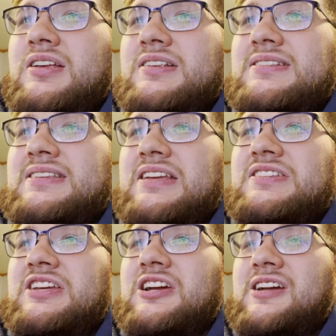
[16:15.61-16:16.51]
C
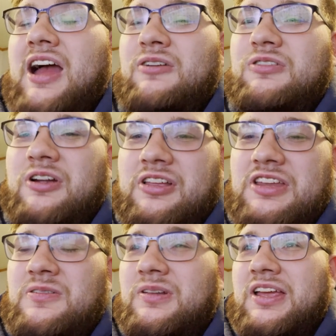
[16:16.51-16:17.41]
tier, I really
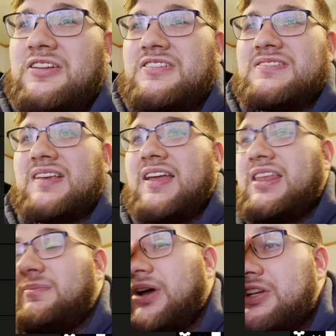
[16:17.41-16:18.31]
don't like your design
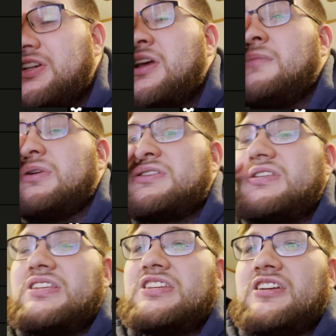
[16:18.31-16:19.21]
that much, but
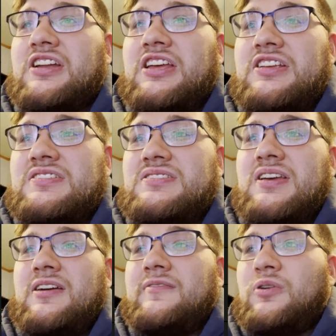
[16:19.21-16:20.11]
C tier it is
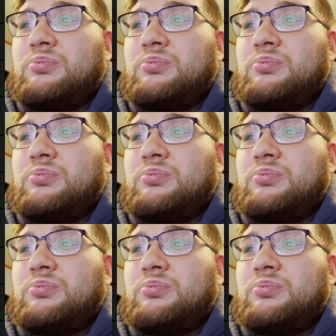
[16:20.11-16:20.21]
for